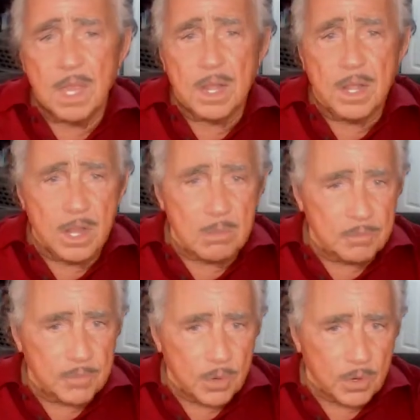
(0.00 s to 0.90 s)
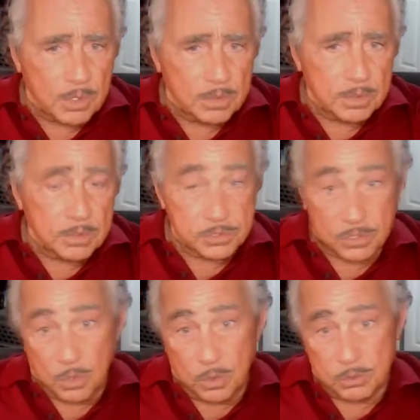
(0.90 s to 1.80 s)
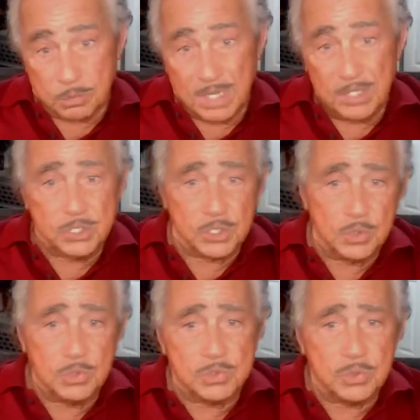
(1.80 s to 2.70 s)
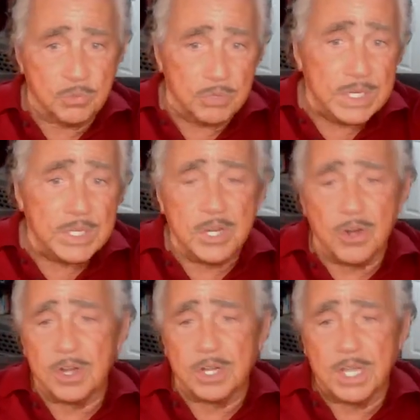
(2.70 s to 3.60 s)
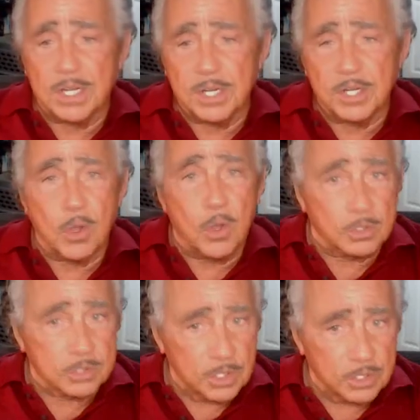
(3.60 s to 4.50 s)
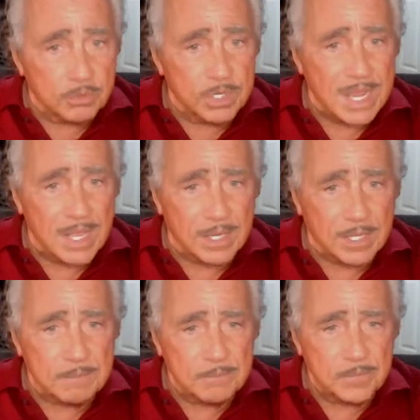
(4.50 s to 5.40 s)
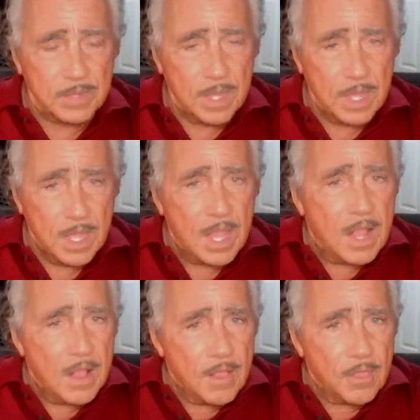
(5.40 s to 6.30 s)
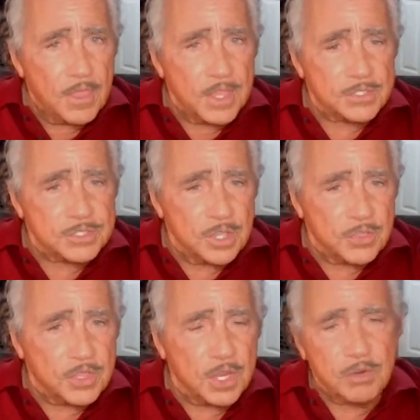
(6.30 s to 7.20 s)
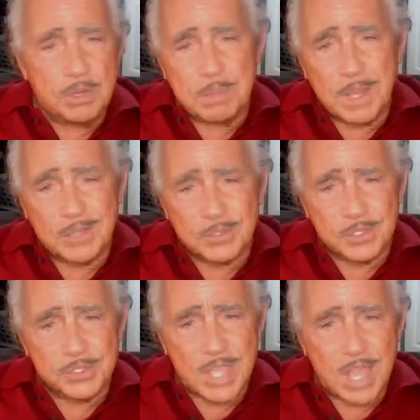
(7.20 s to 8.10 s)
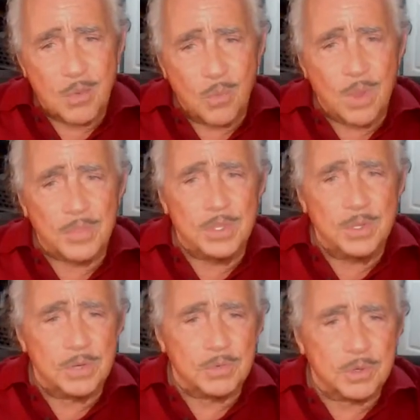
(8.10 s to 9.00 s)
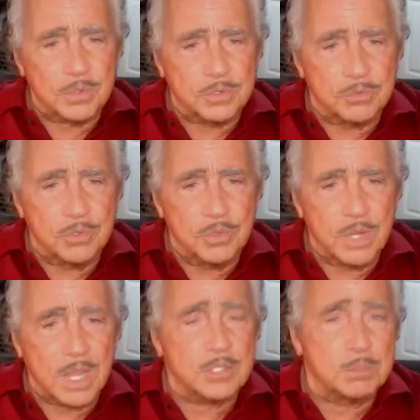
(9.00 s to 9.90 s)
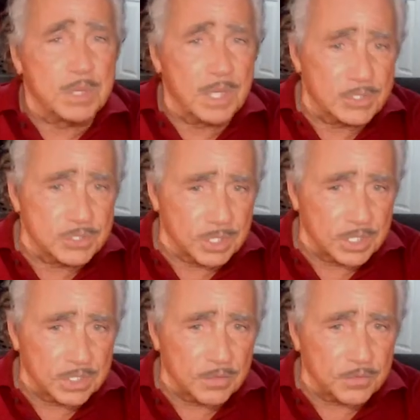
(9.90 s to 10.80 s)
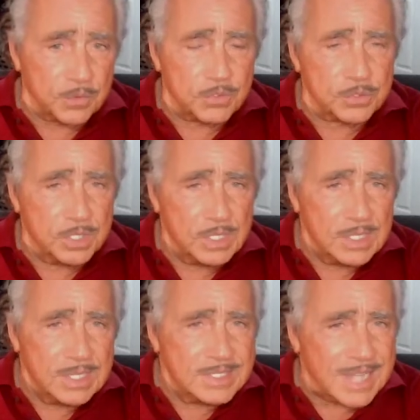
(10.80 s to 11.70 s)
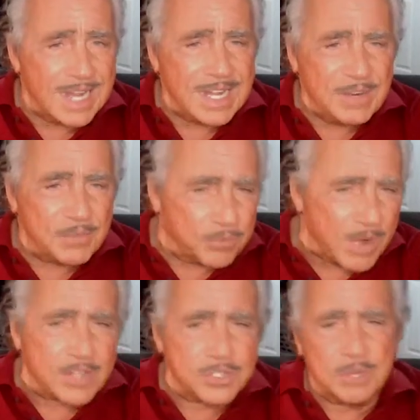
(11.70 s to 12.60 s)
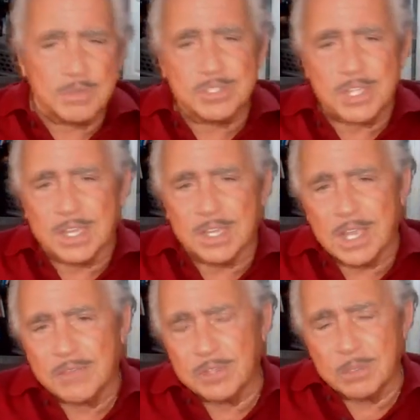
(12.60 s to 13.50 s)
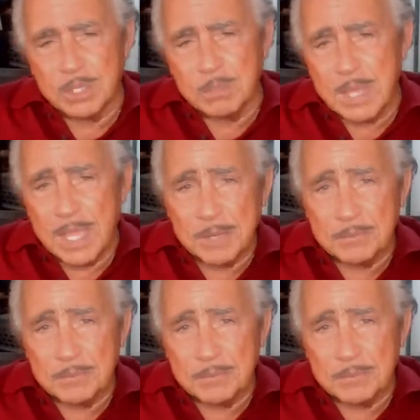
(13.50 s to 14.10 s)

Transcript: Number four, souls may choose to reincarnate in an alternate reality. This theory posits that when the universe grew exponentially in the first tiny fraction of a second after the Big Bang,